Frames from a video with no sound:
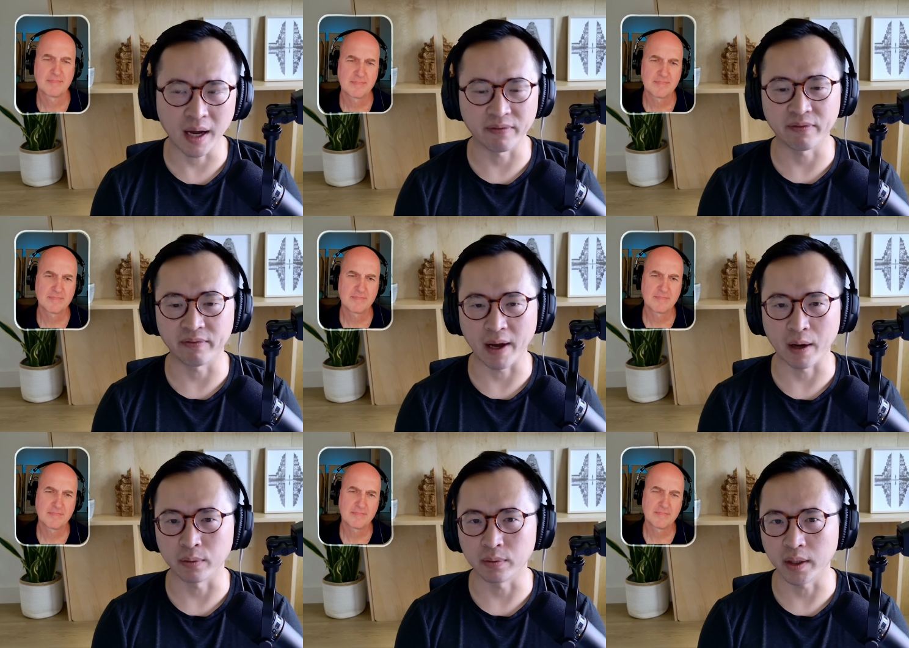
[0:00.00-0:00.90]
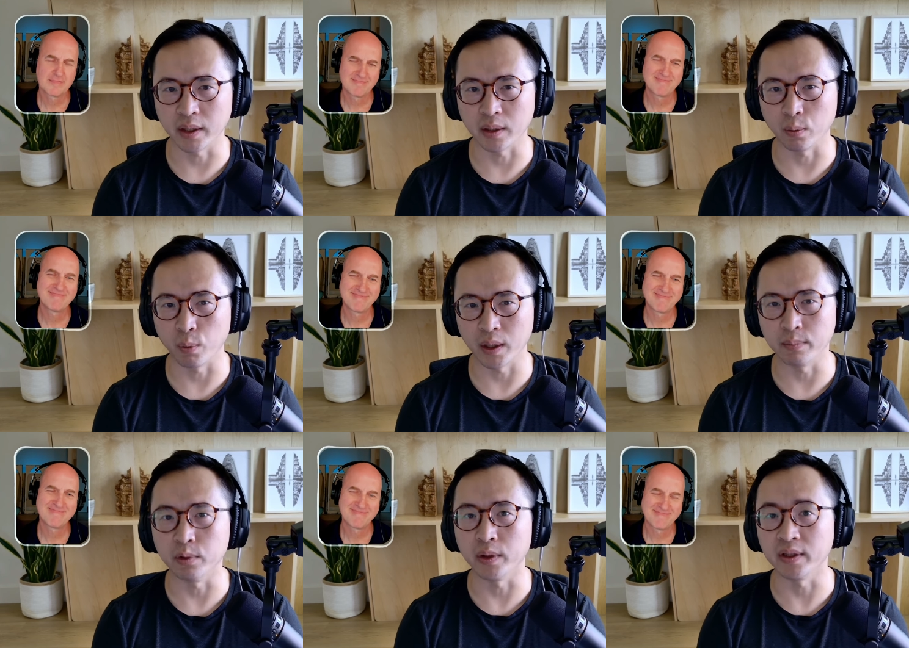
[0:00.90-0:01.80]
Speaker 1: found in what I'm
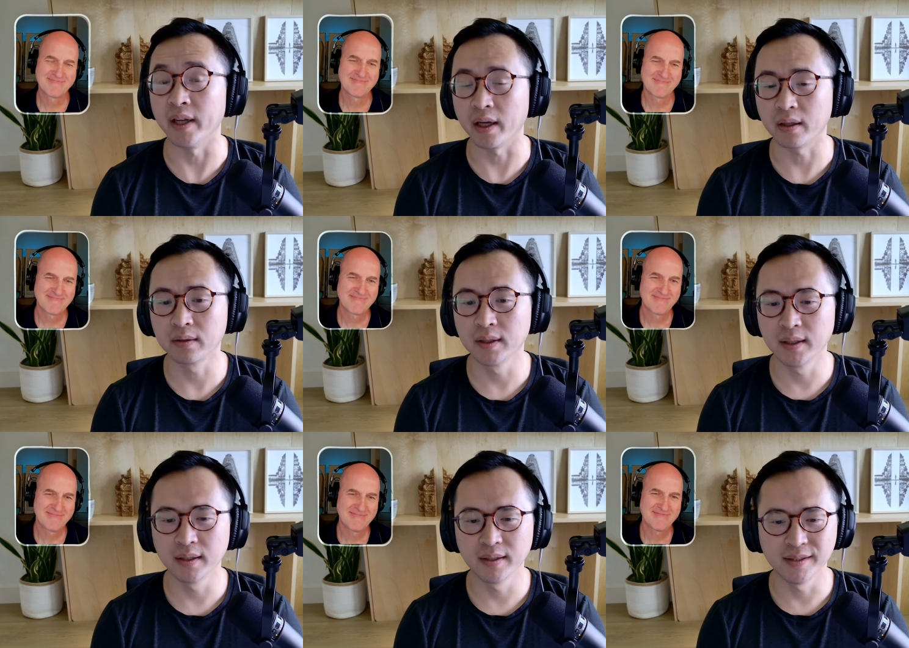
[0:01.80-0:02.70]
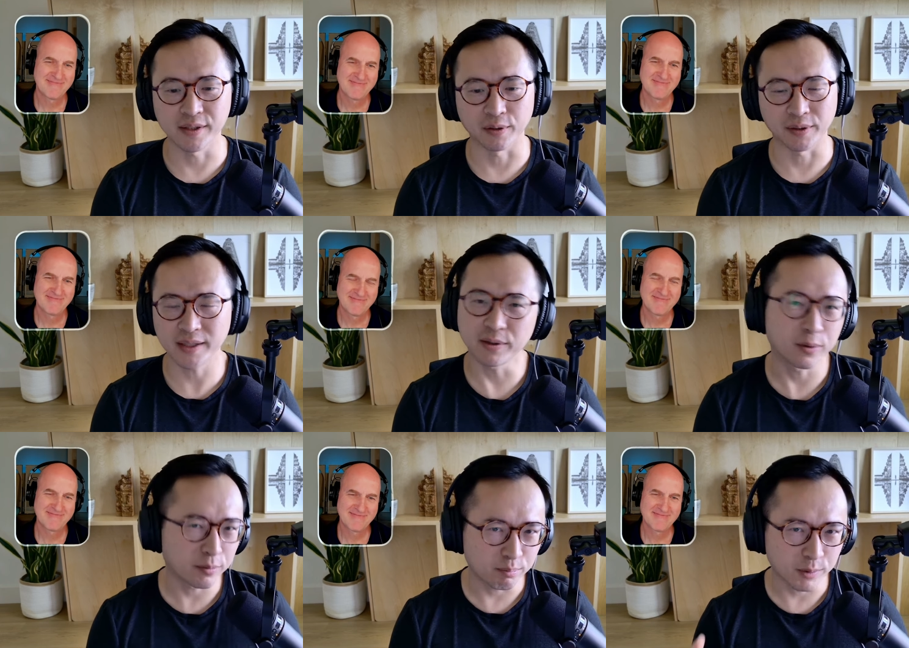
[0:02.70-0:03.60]
doing today. So that's a
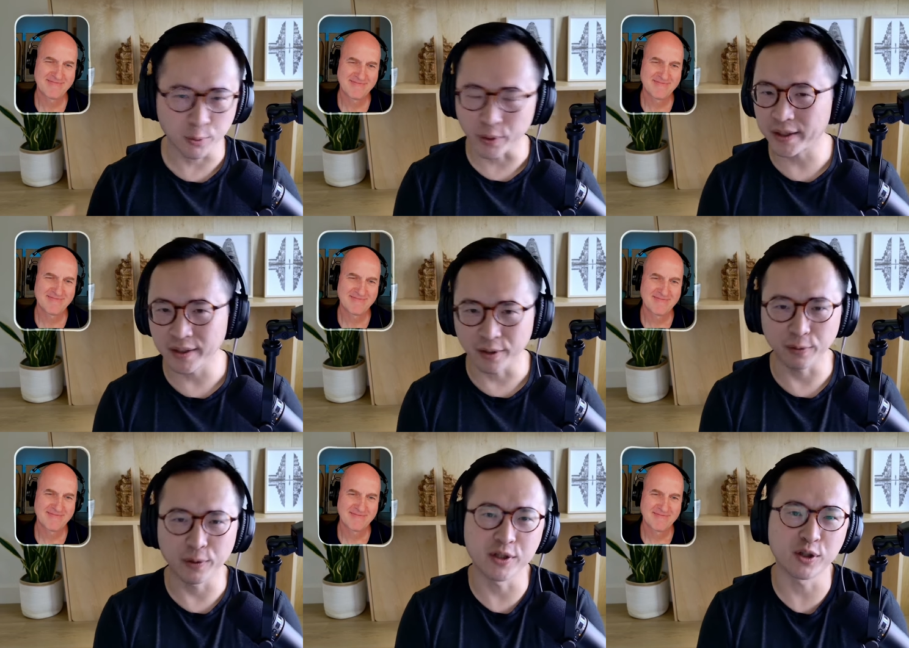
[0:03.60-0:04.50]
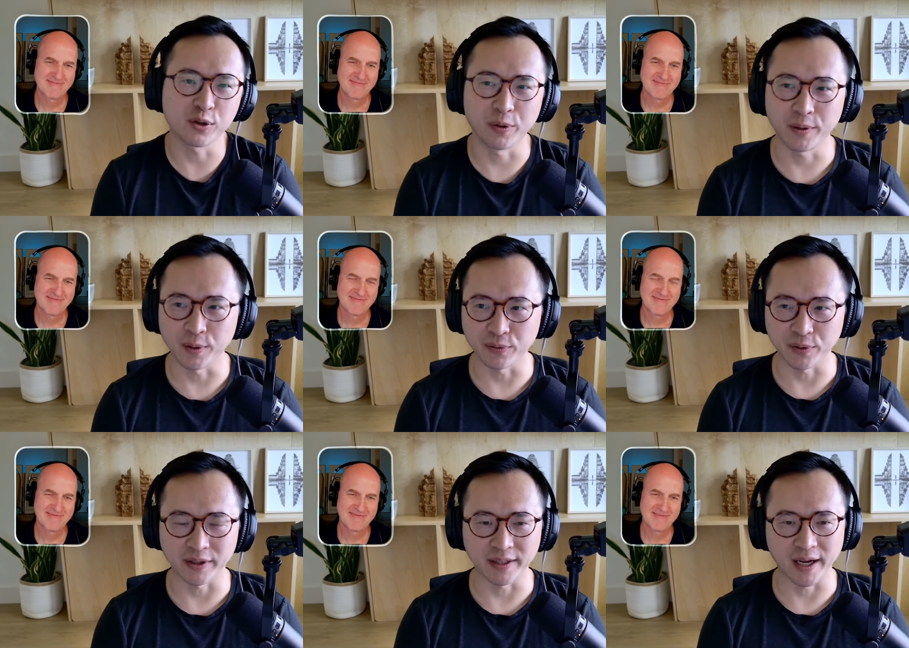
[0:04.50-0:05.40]
quick origin story.
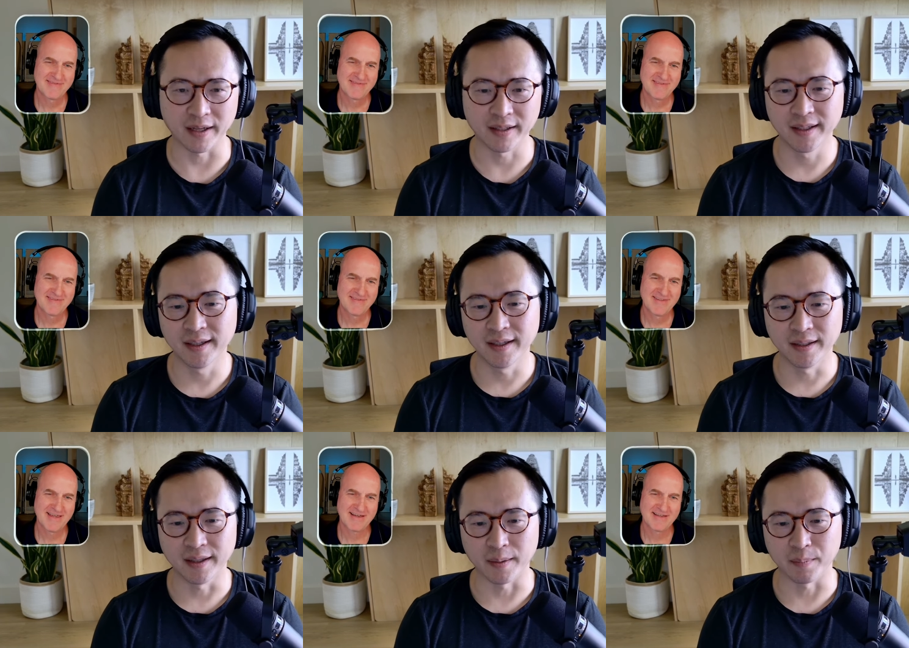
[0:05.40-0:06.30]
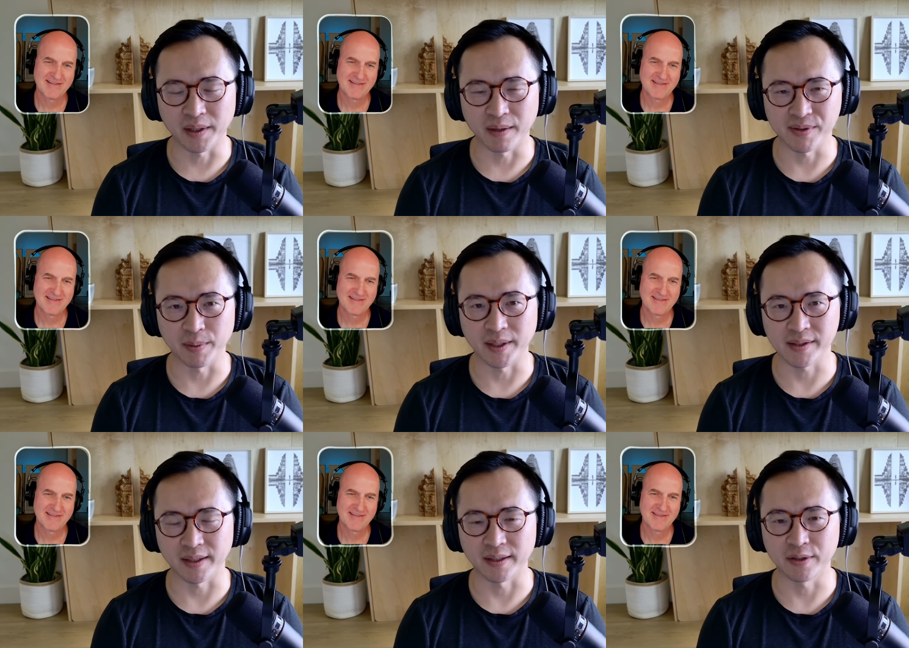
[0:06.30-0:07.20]
Hopefully that
Speaker 2: yeah. um, gives some
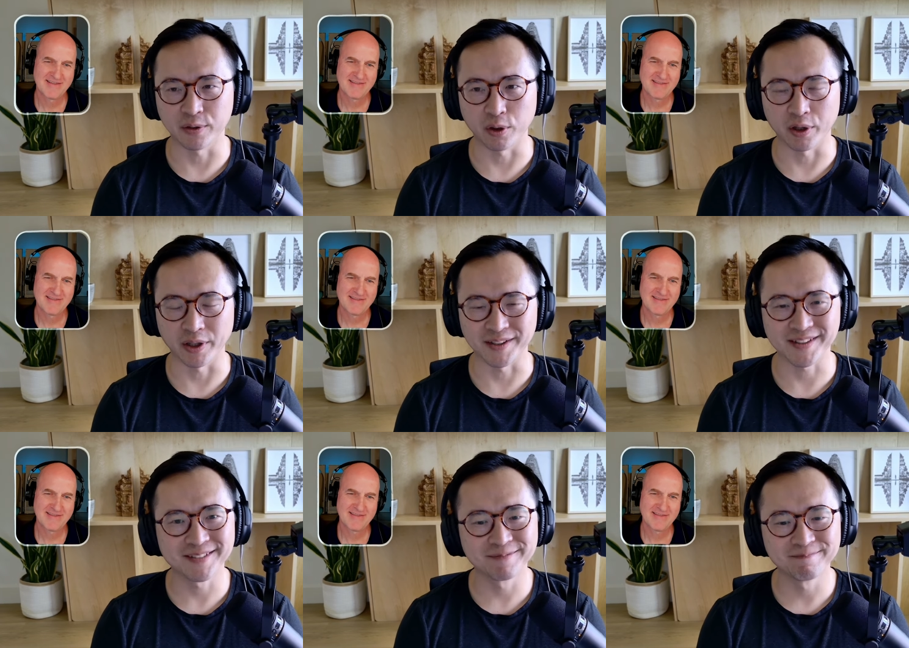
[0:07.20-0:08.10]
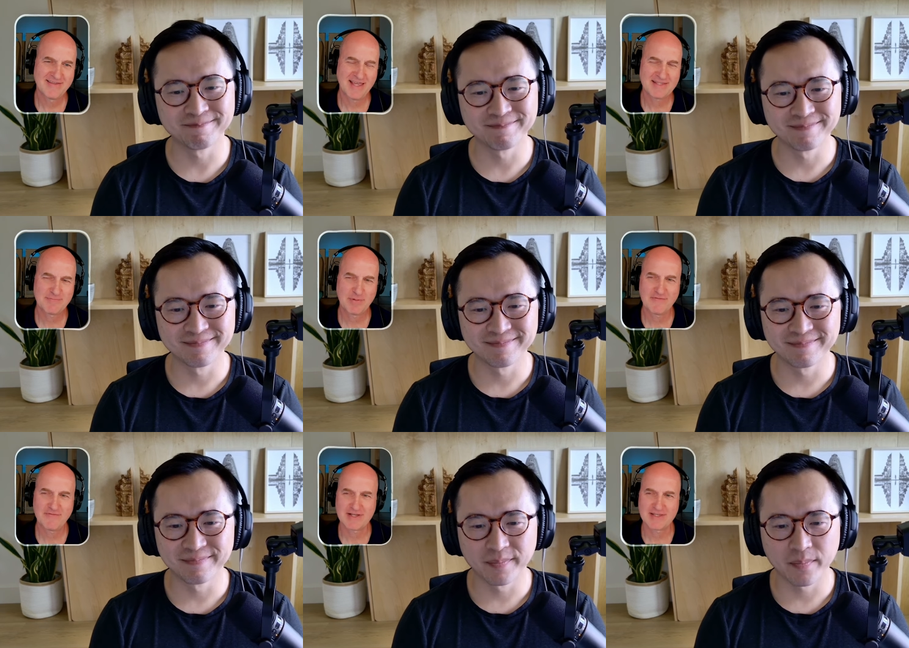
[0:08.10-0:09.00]
insight to your audience. That's
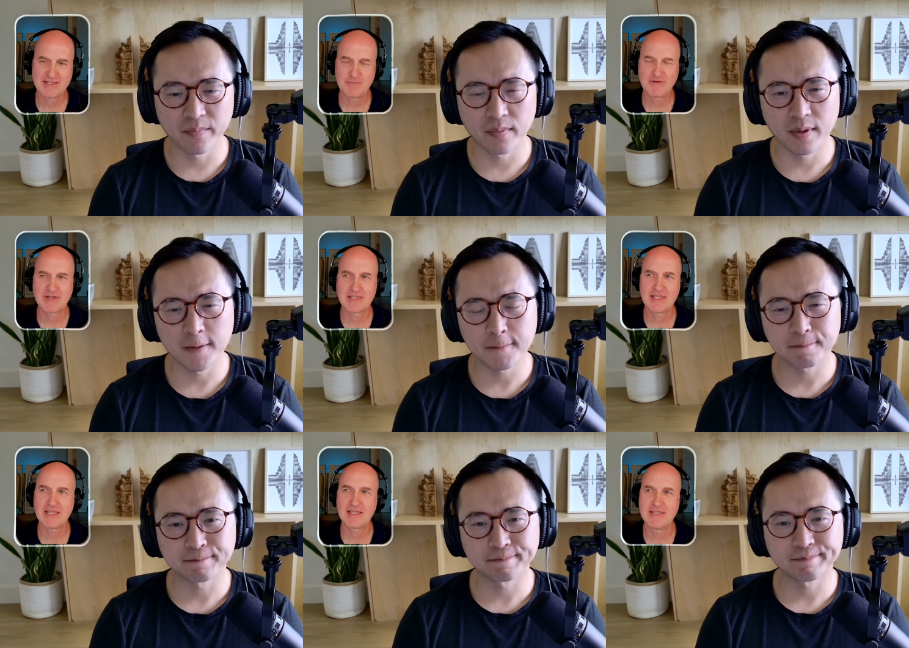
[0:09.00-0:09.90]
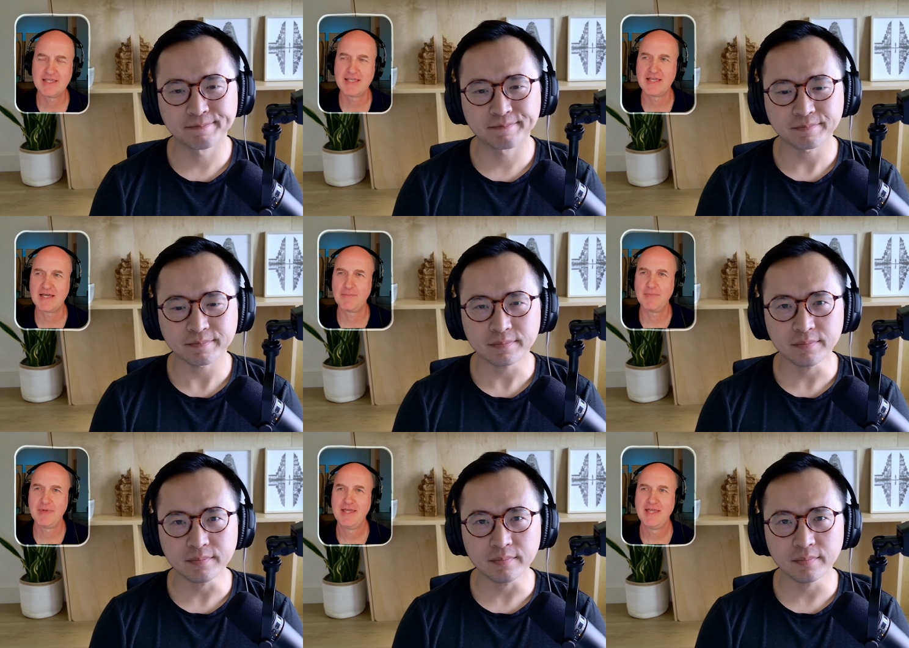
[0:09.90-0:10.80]
perfect. That's perfect. The, the um,
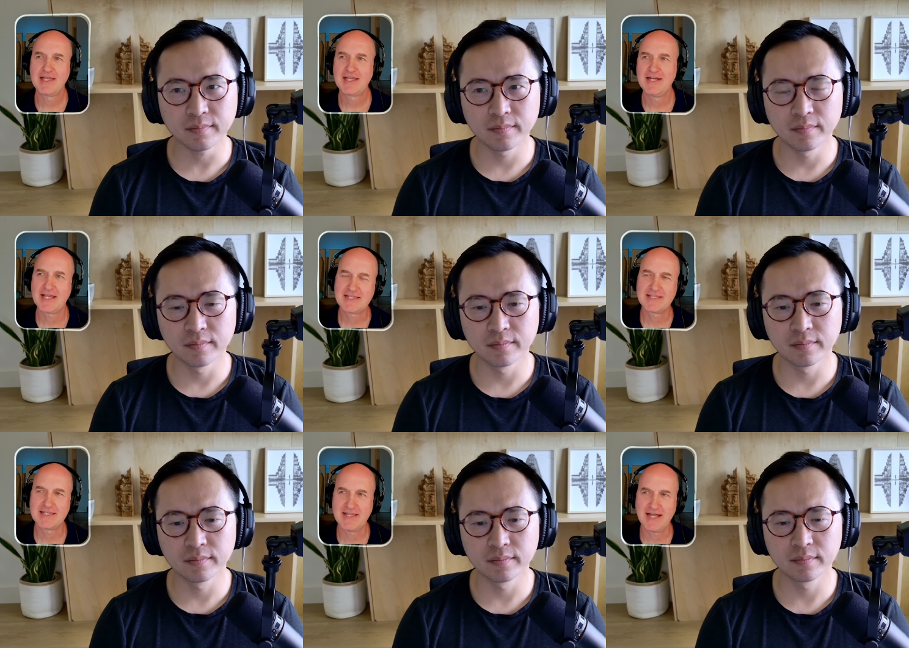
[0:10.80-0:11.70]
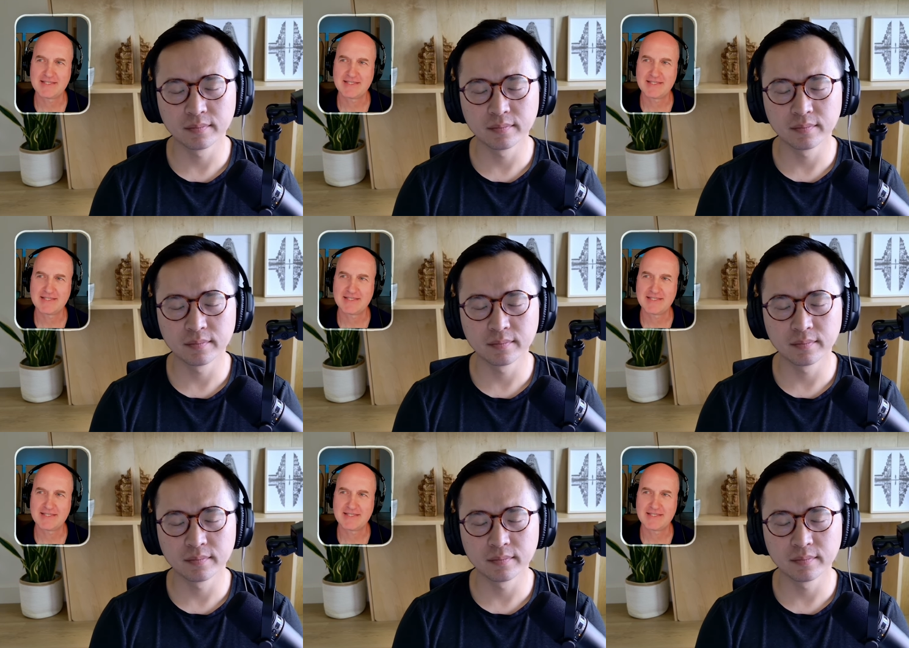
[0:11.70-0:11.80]
connecting the dots